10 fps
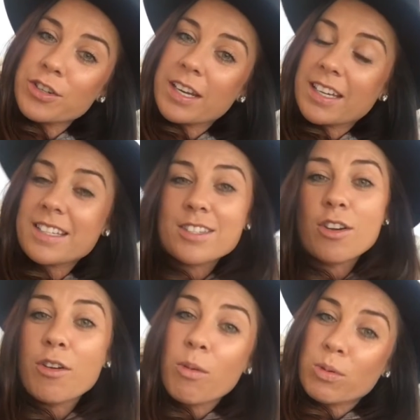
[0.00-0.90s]
It is
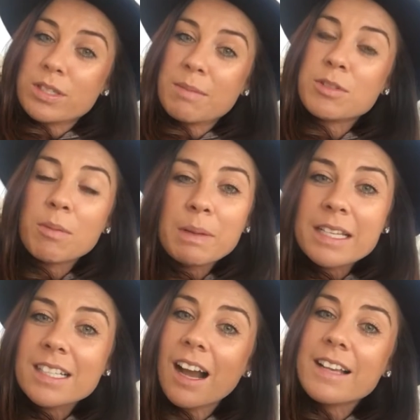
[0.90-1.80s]
so awesome. So
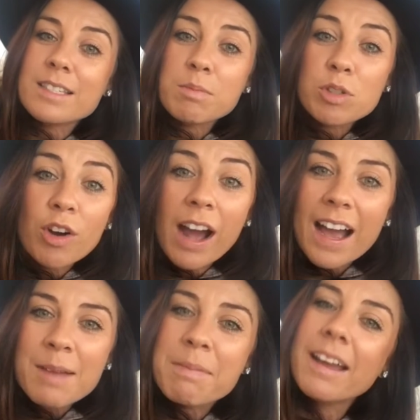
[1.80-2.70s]
please guys,
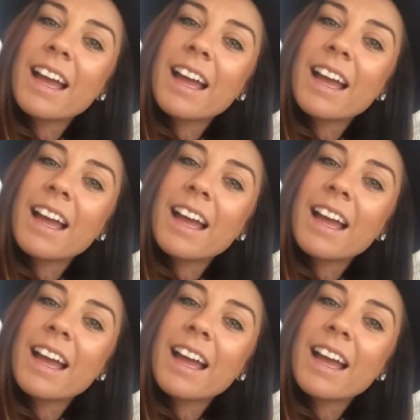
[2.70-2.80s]
subscribe